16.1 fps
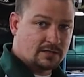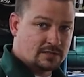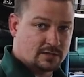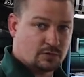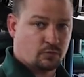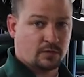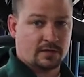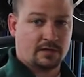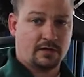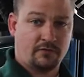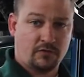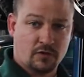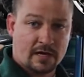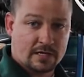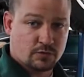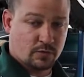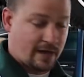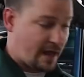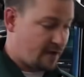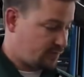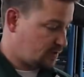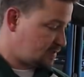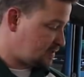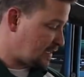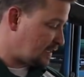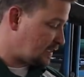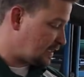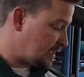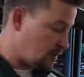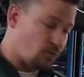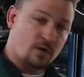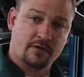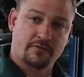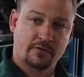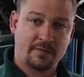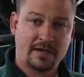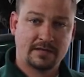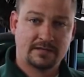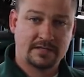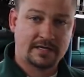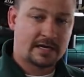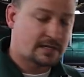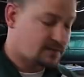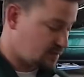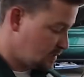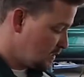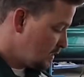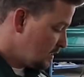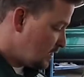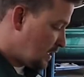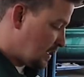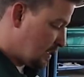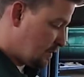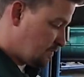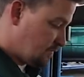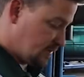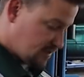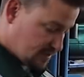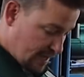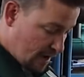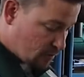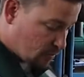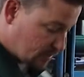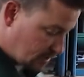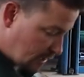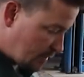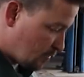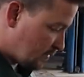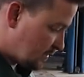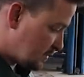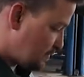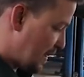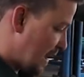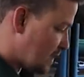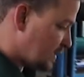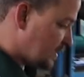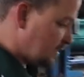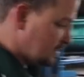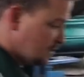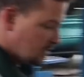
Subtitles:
This is what, if you guys were to ever decide to get one from ATS, this is how it would come on this pallet,